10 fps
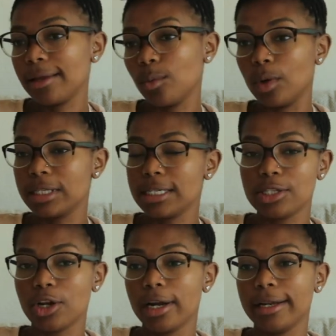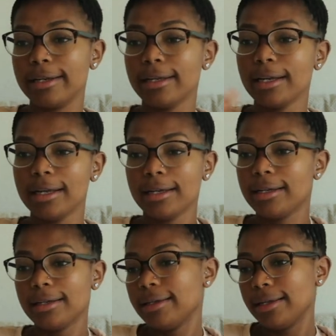Once he started,
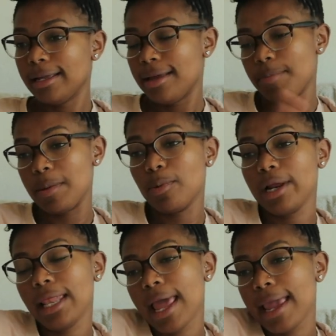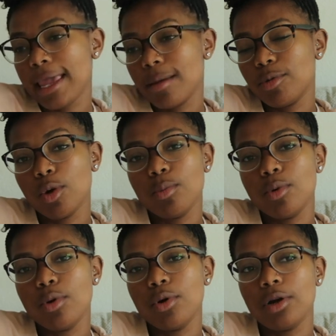people didn't like him no
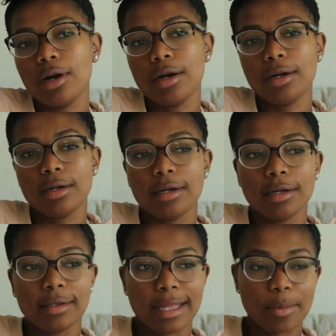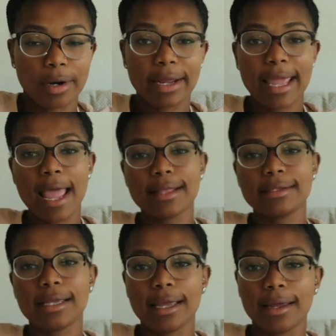more. They were
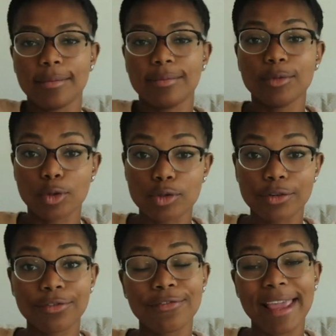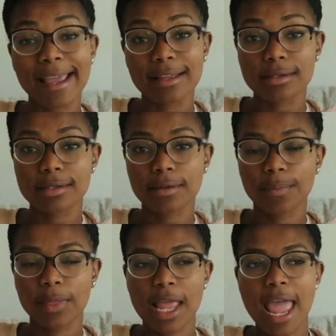against him. Those are fans.
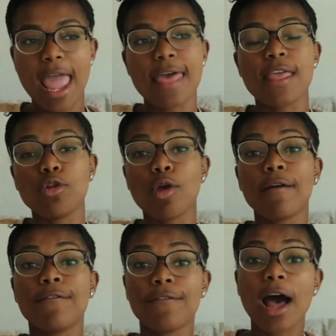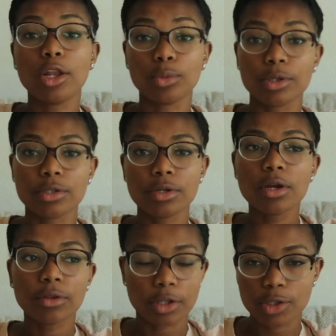And then you have followers.
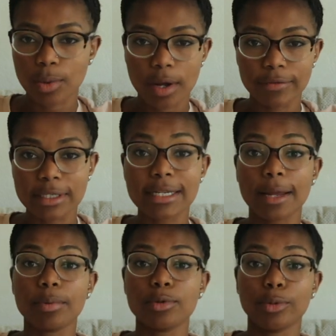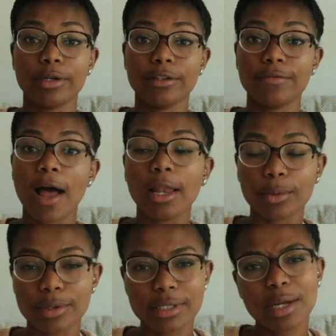The 12 disciples were his
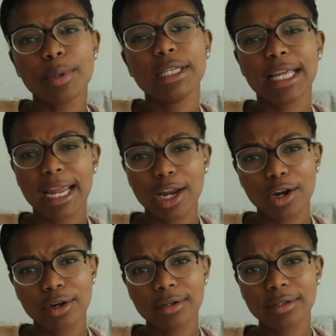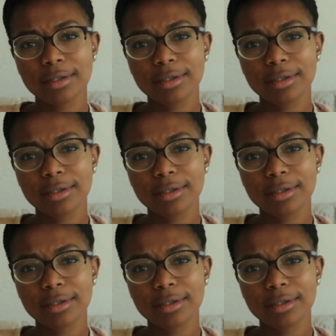followers. They were there.